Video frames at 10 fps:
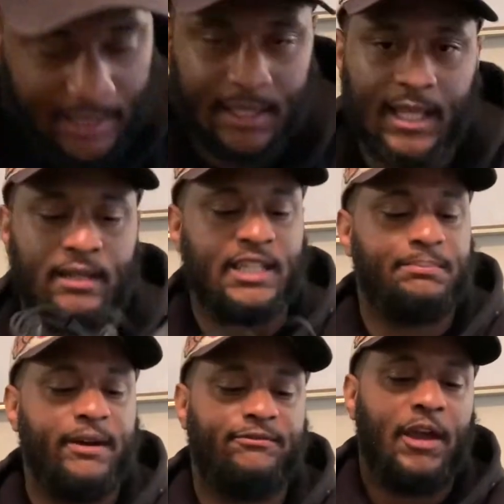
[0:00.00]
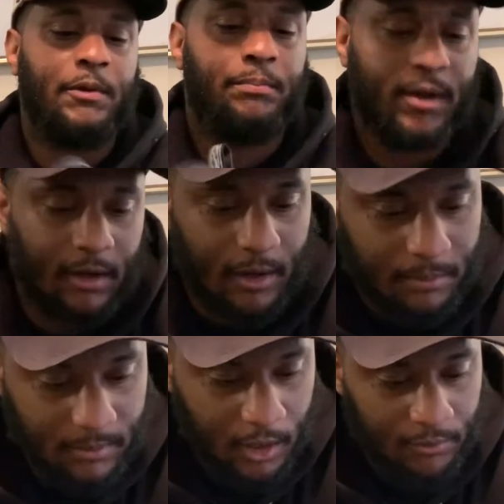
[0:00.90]
think this is my favorite pickup
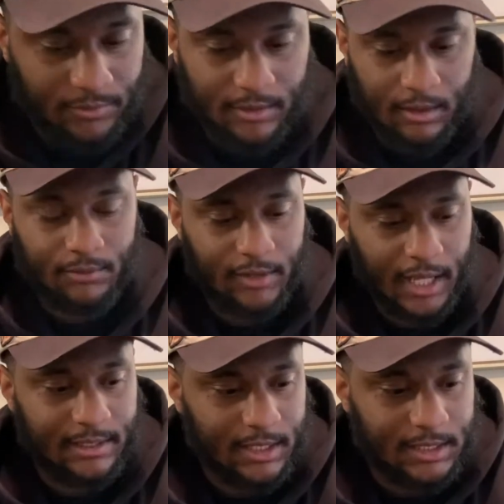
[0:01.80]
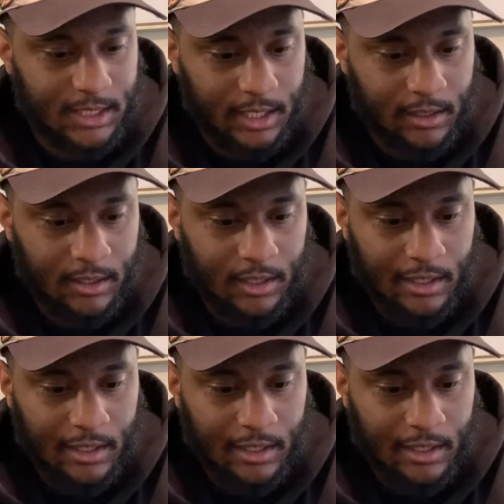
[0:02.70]
of like this year.